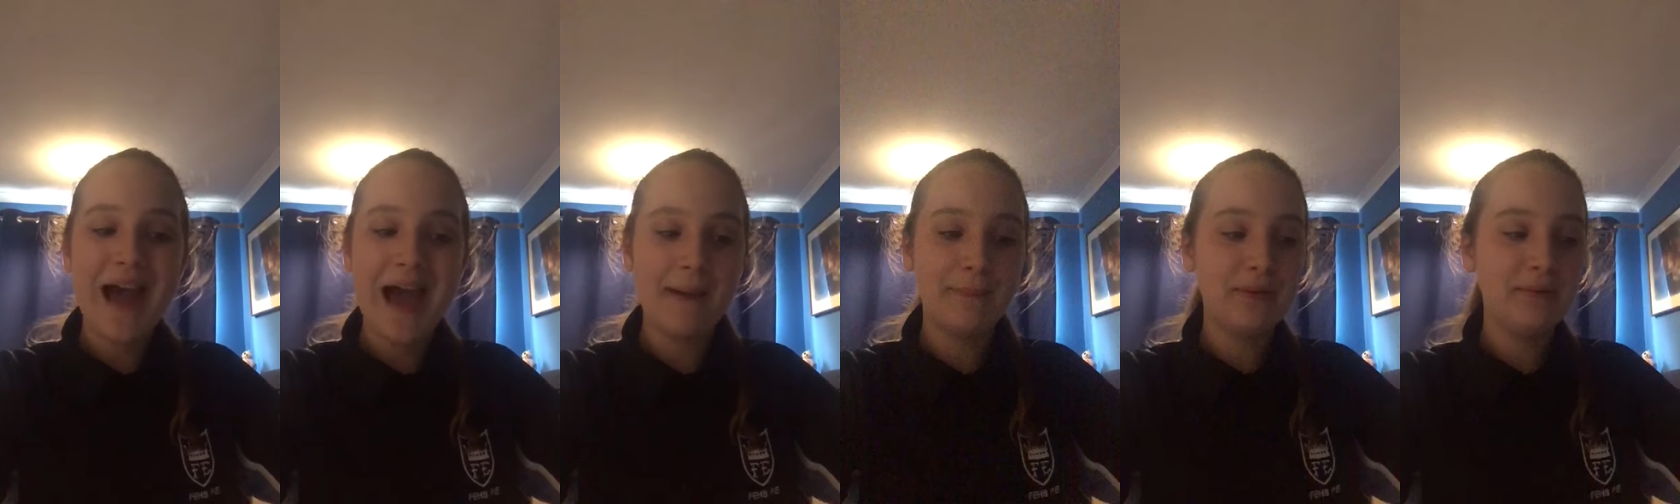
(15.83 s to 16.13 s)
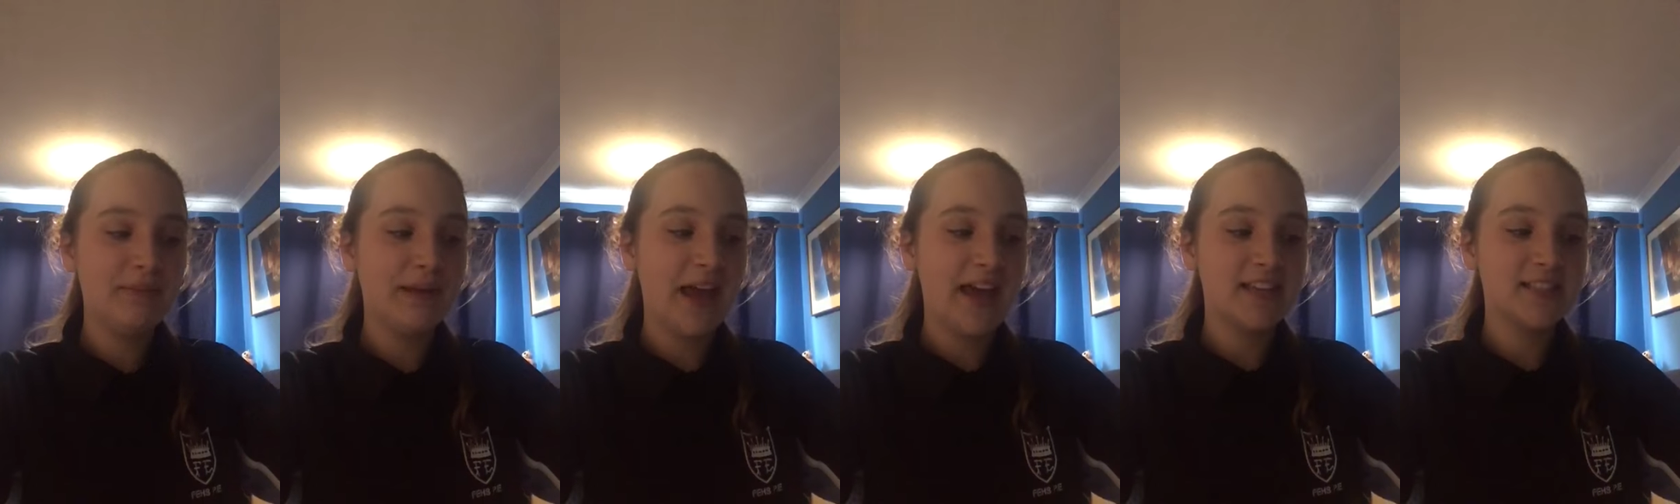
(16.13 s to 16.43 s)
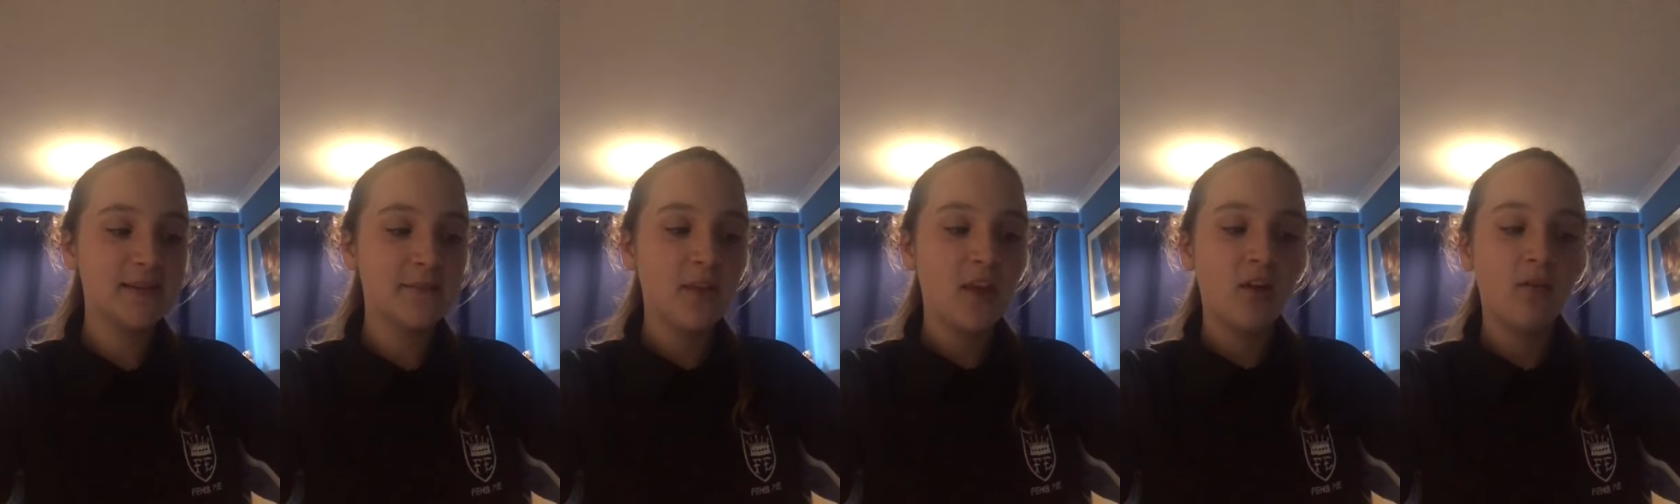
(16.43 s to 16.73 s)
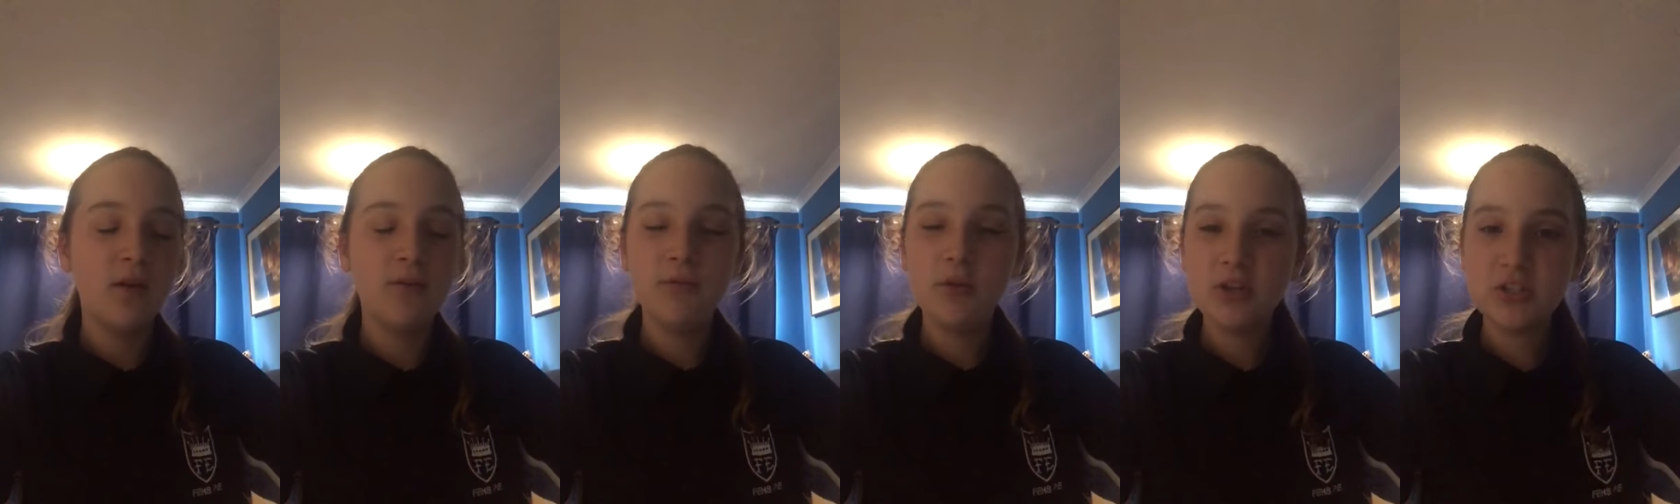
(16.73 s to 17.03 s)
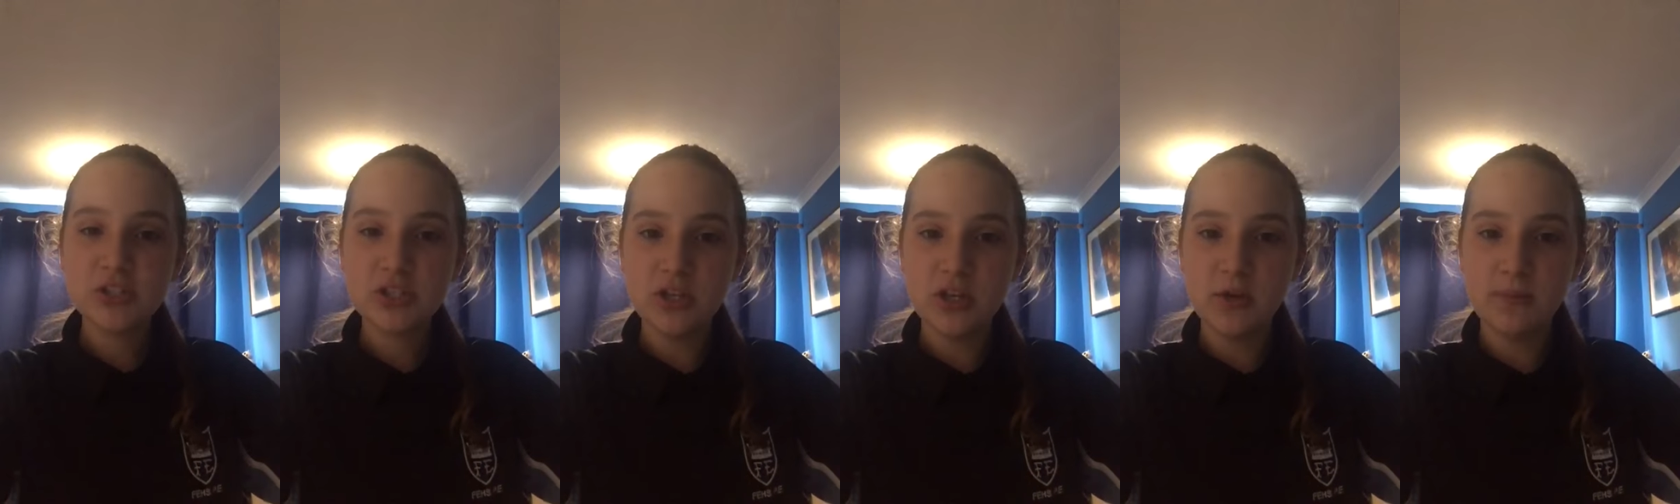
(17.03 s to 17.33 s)
happy place with
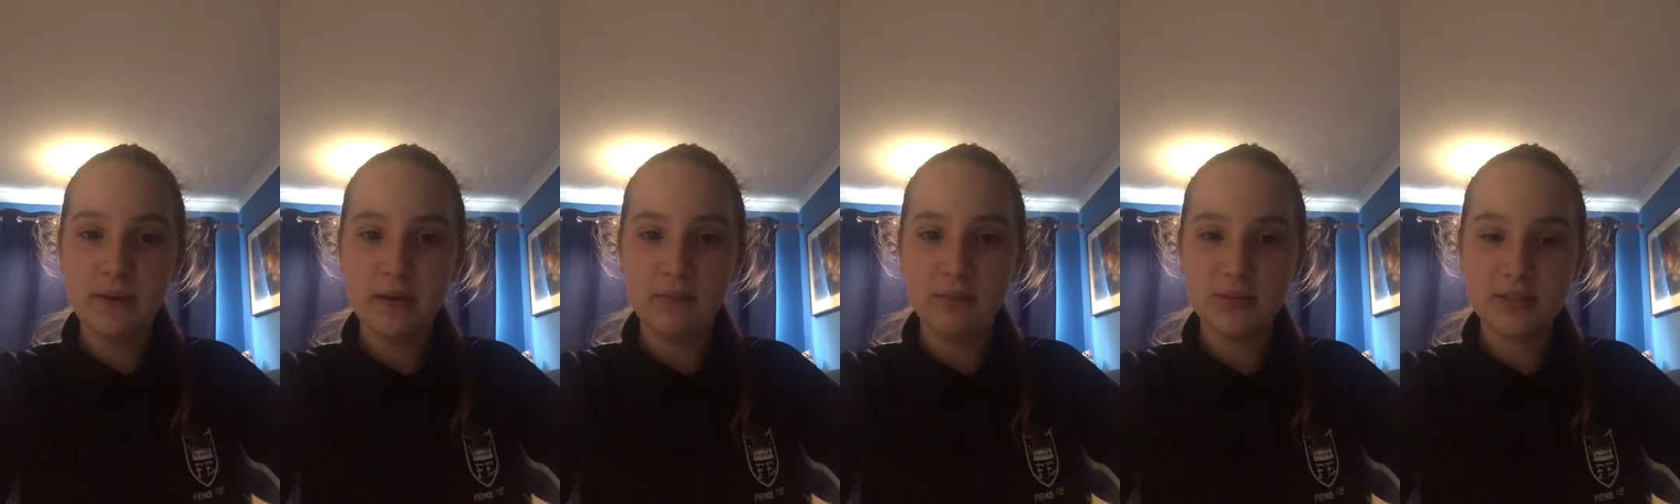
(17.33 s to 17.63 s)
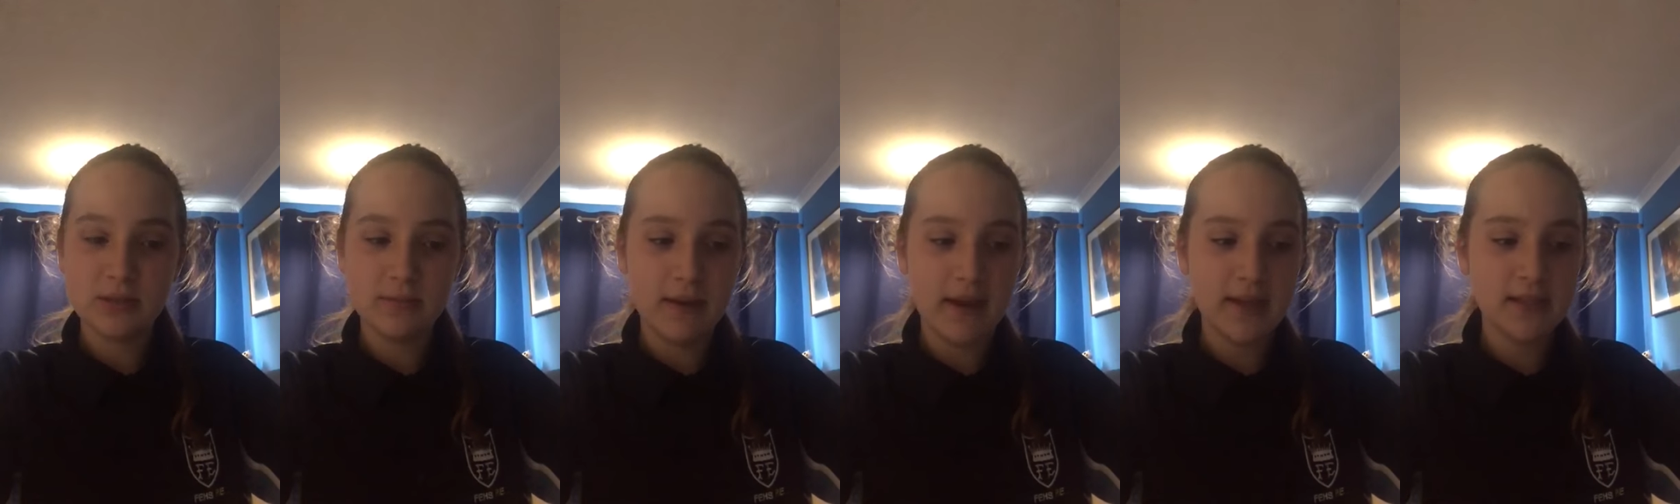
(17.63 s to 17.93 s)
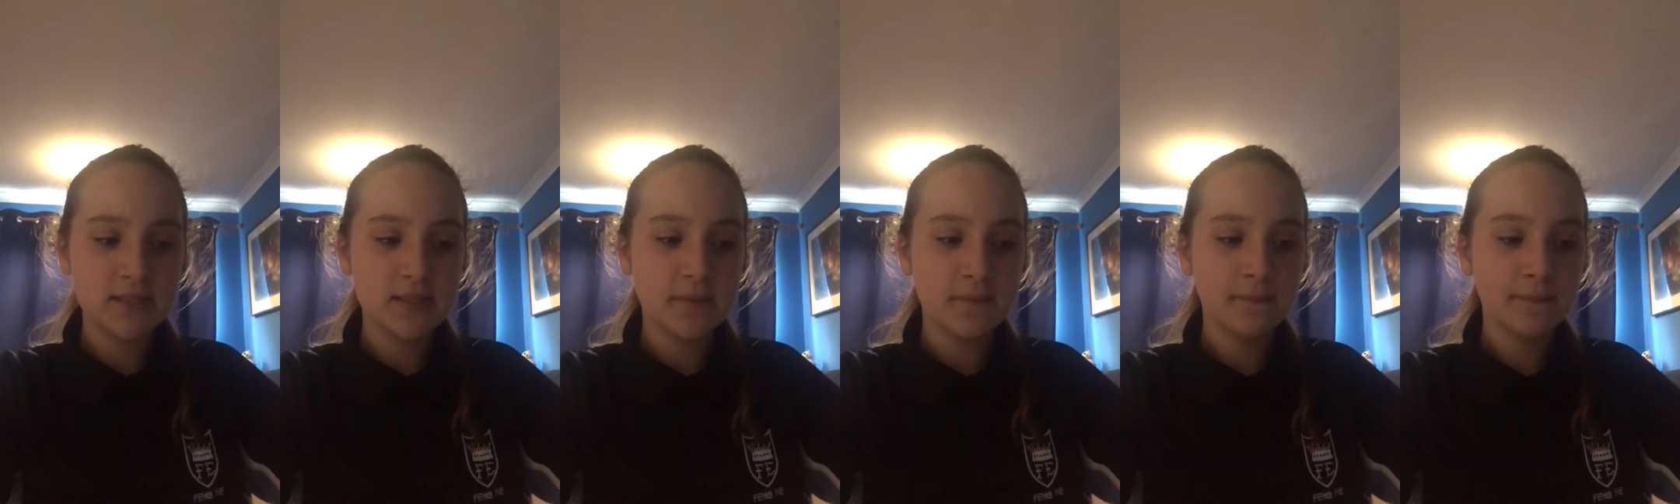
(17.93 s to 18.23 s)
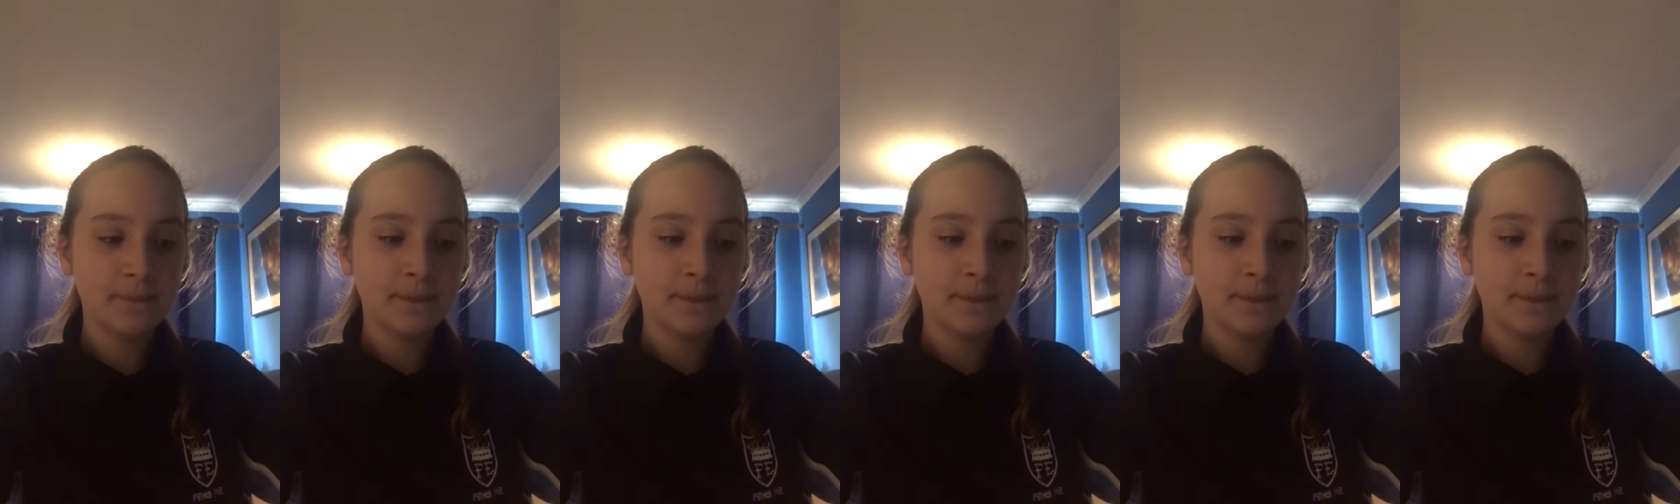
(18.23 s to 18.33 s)
lots of new people to meet.